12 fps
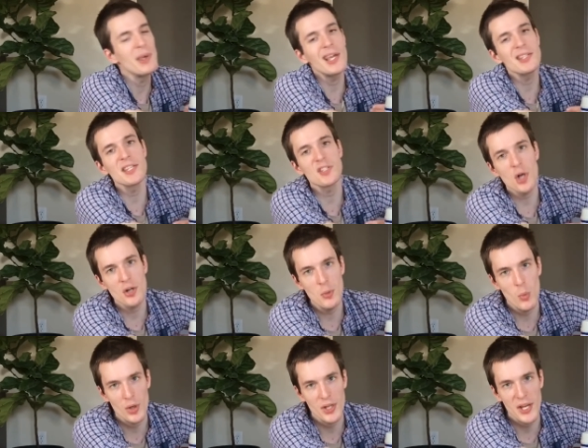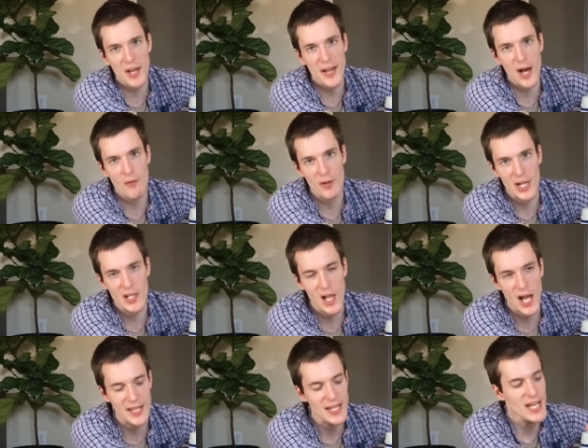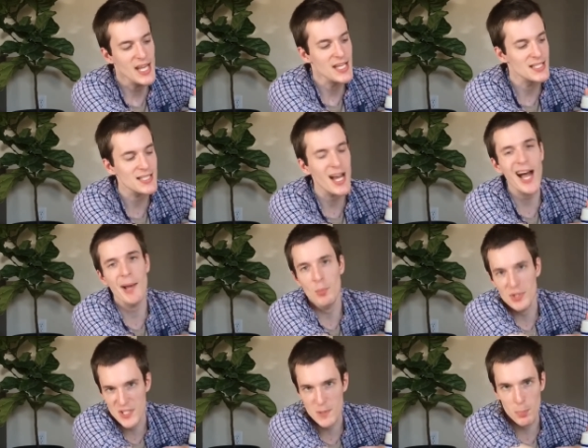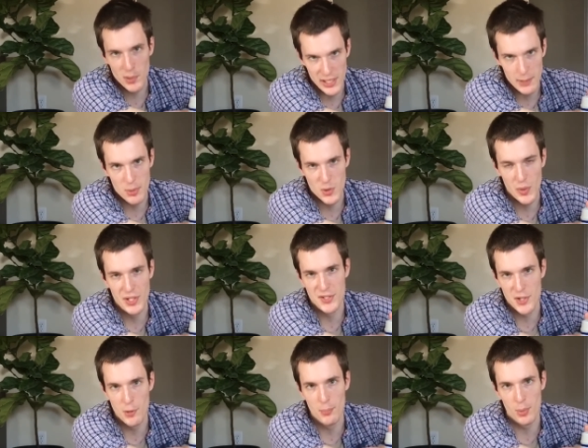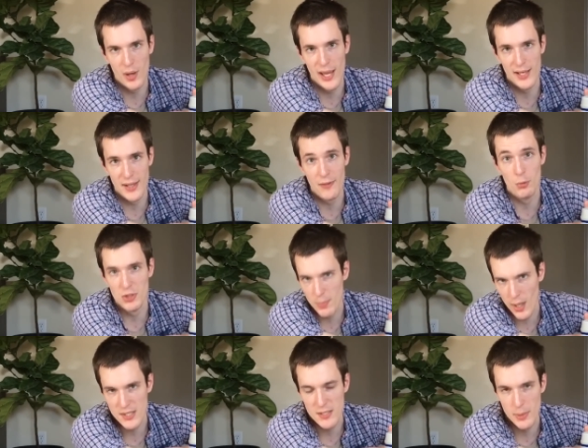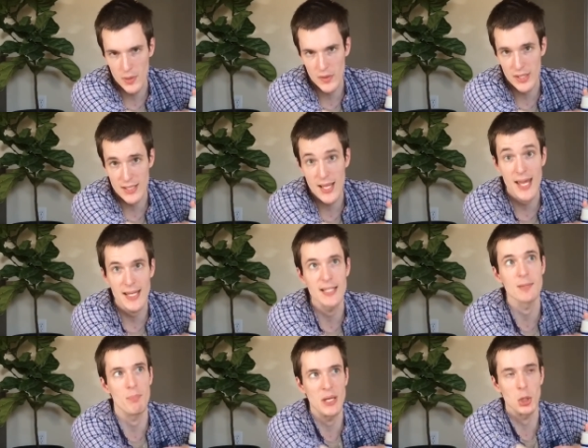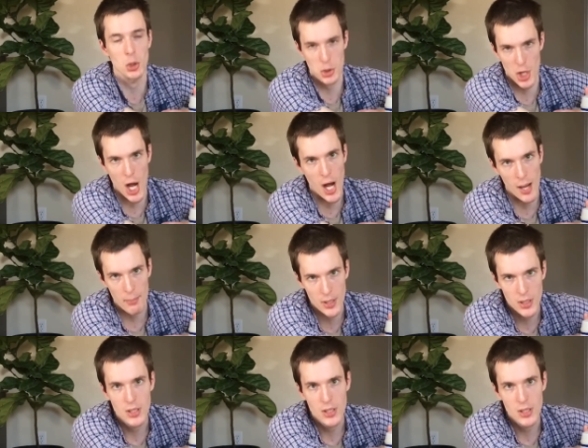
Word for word: Because he started working at Calvin Klein, his time was split between his own brand and the responsibilities at his bigger job.